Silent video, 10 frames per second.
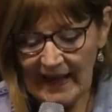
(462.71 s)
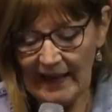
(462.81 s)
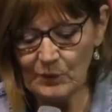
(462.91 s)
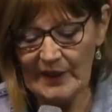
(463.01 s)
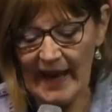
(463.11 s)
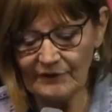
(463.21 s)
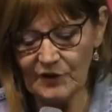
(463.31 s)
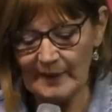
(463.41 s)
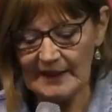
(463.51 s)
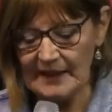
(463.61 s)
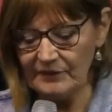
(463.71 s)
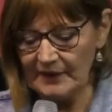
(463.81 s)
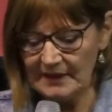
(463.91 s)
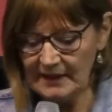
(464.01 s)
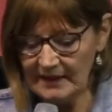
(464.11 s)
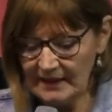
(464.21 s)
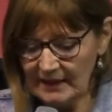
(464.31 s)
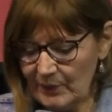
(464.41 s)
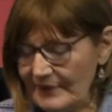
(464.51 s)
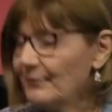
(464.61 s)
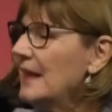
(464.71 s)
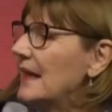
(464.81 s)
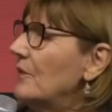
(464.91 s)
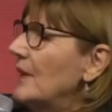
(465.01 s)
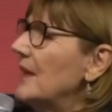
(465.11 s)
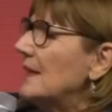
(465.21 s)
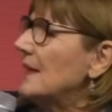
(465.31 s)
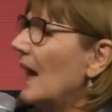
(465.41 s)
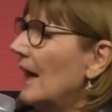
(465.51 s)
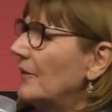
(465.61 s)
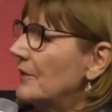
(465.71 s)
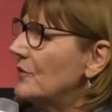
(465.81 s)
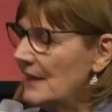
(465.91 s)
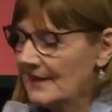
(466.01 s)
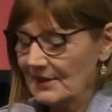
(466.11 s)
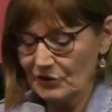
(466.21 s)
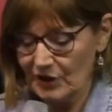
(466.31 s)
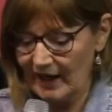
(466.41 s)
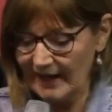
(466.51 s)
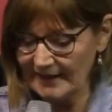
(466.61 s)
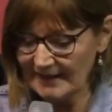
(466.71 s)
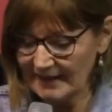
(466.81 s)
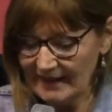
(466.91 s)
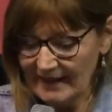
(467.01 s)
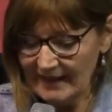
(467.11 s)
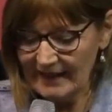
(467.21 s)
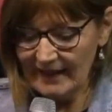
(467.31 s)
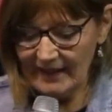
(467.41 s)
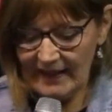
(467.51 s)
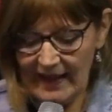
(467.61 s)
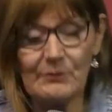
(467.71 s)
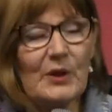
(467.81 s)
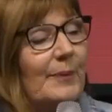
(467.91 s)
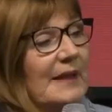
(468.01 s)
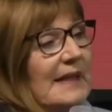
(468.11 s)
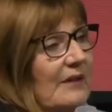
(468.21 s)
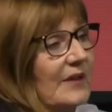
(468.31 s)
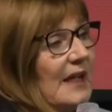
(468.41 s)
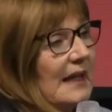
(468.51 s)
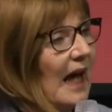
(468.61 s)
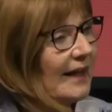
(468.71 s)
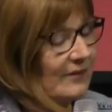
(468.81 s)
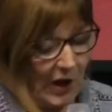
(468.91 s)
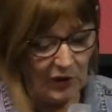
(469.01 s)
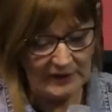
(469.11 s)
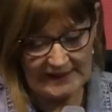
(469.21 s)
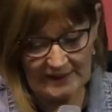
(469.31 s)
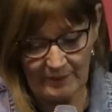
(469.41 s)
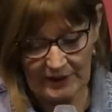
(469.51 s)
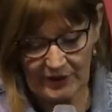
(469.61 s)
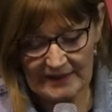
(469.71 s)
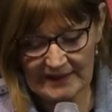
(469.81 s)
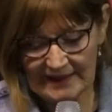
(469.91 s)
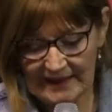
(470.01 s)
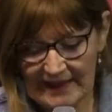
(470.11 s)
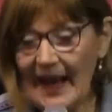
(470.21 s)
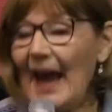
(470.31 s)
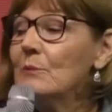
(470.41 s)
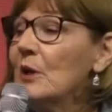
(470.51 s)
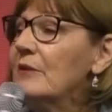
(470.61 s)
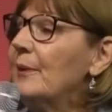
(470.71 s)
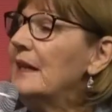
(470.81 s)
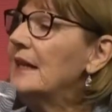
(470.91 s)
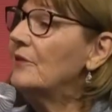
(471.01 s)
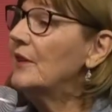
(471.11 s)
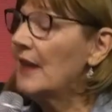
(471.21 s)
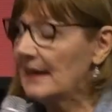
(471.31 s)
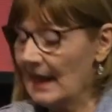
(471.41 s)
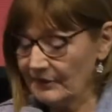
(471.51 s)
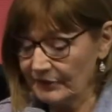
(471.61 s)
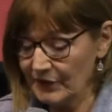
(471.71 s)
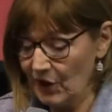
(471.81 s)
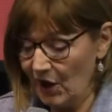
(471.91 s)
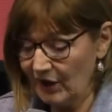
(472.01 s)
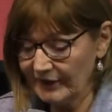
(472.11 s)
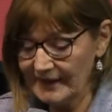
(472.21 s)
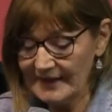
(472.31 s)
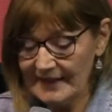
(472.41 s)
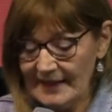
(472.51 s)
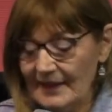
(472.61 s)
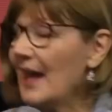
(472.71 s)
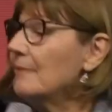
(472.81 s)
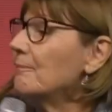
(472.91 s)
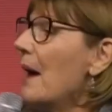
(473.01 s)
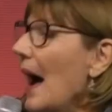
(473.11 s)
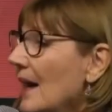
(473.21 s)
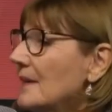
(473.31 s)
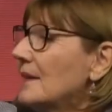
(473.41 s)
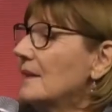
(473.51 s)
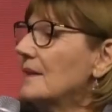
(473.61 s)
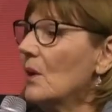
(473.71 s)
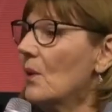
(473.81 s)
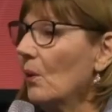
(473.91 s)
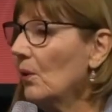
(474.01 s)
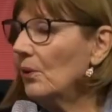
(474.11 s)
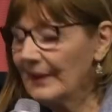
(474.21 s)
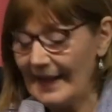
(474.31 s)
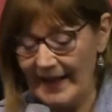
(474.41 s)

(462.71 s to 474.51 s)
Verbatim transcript: And we have to be given, we've been given this life of Jesus Christ, and we've been given the light of the Holy Spirit, and we've been given the love of God that passes all